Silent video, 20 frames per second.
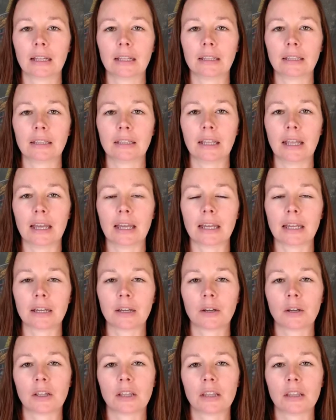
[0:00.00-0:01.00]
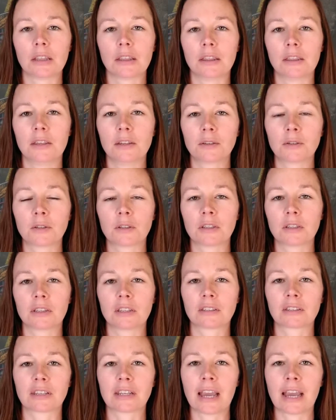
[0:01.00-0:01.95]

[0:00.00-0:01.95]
like this